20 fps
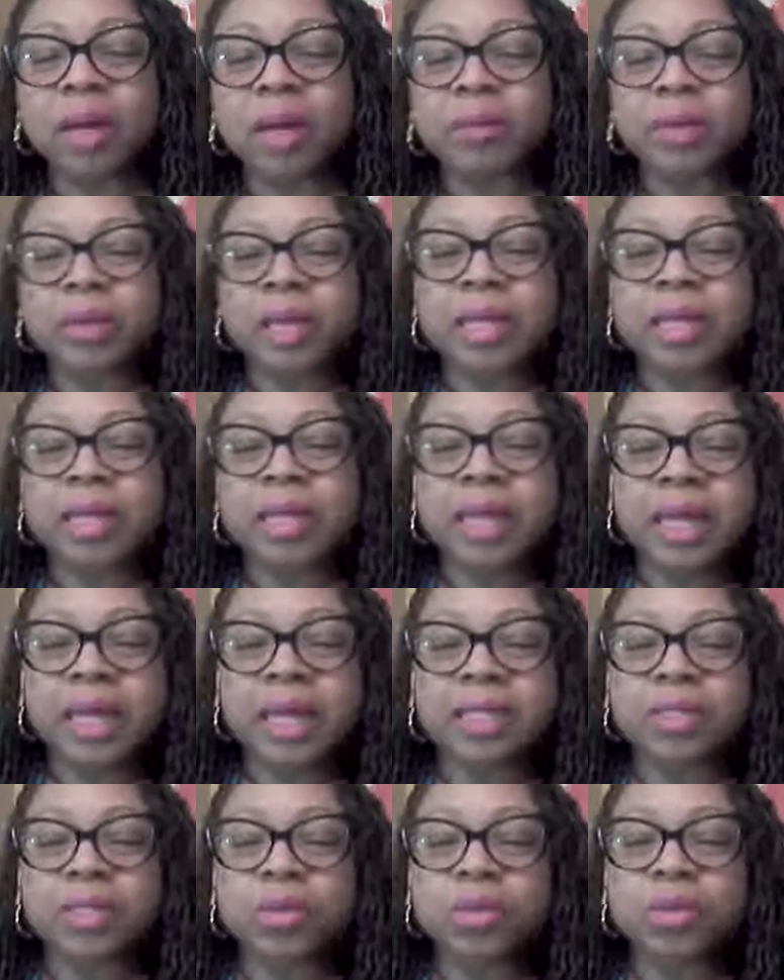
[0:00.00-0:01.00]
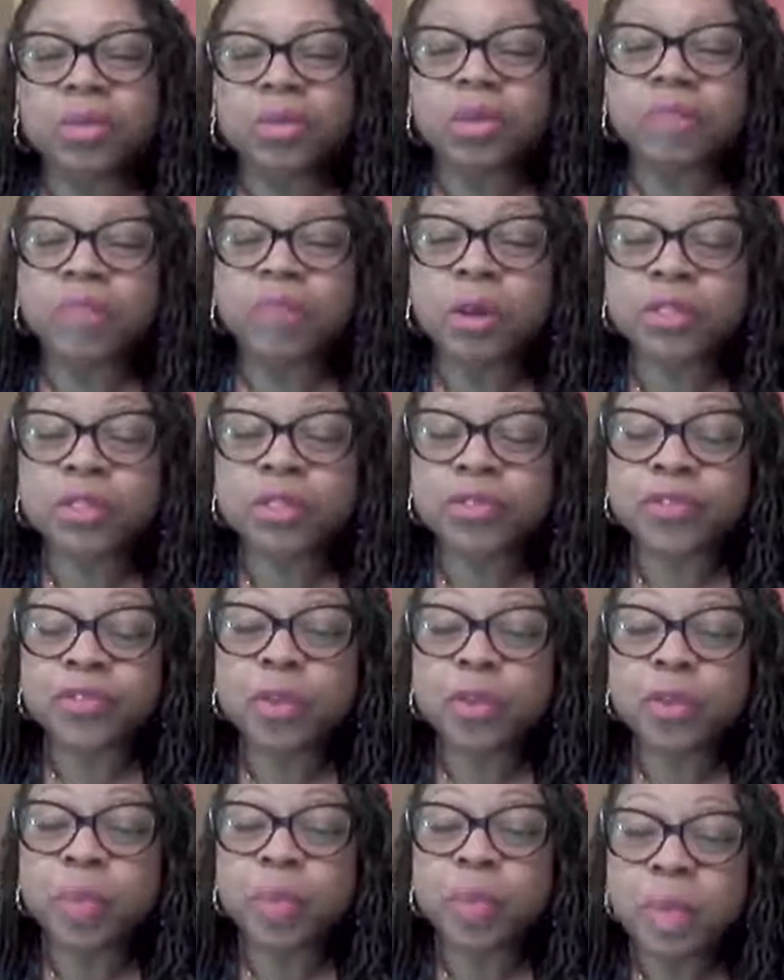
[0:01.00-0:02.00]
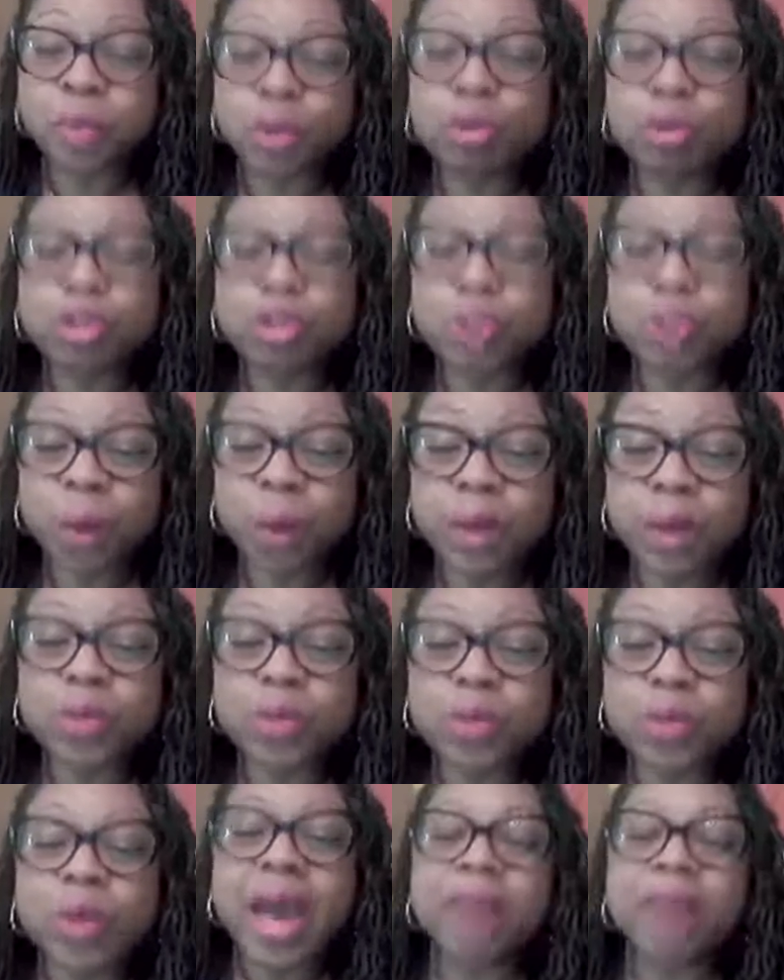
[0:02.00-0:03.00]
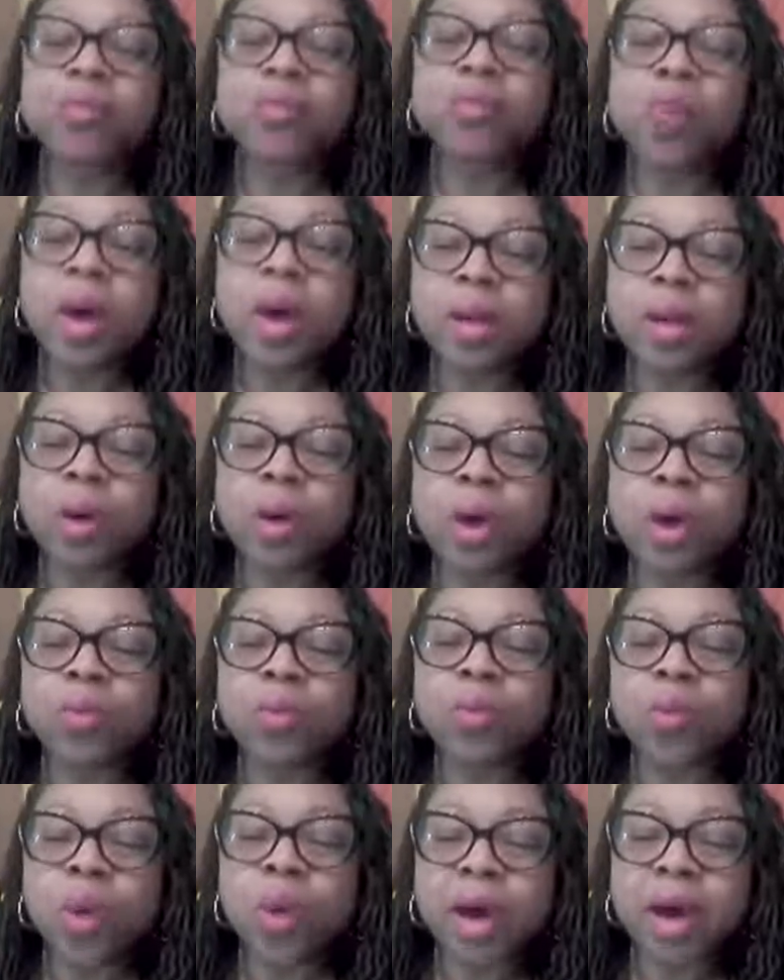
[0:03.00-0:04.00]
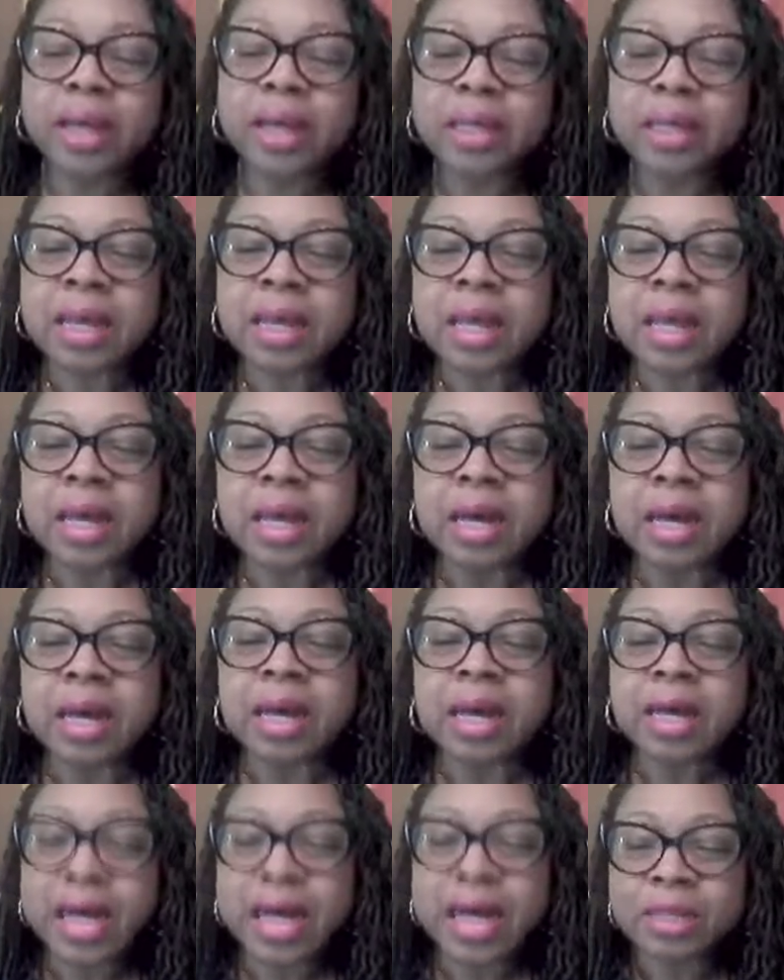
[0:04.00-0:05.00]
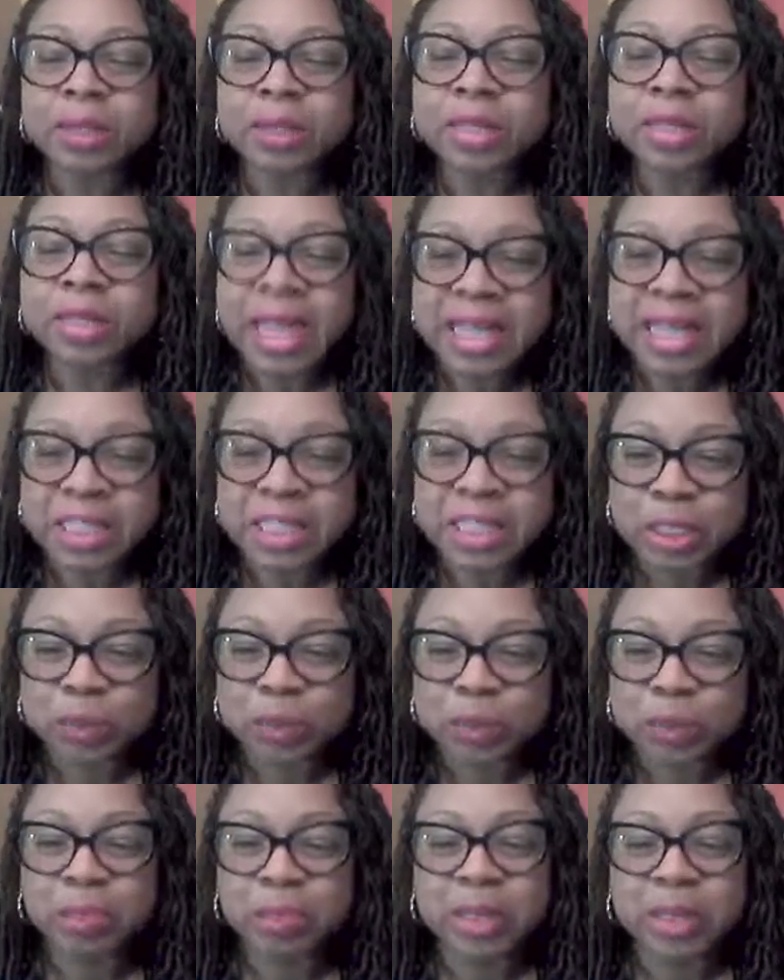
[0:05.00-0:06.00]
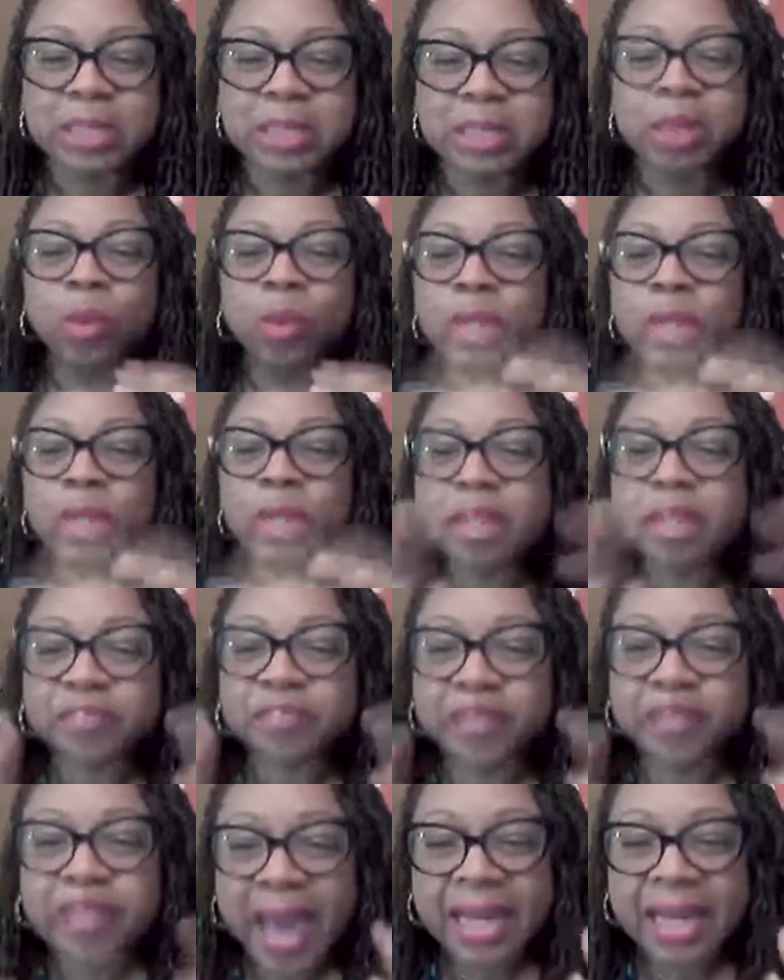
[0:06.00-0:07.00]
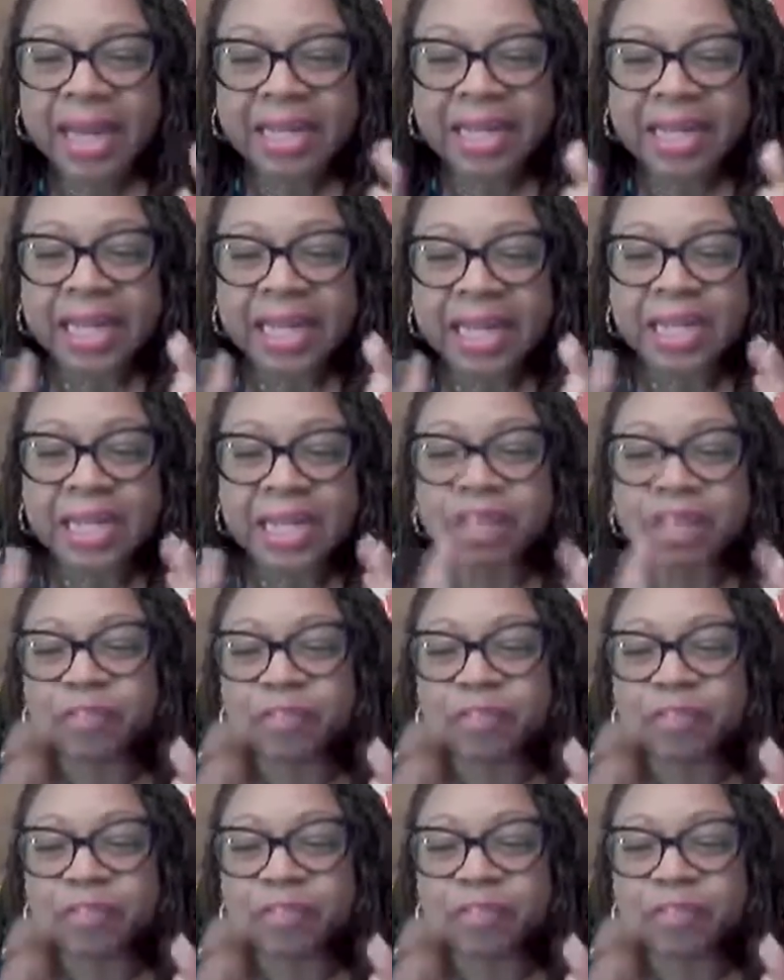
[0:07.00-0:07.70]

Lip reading: again to the first few people who joined who have one-on-one consultations with me. So look for that again in the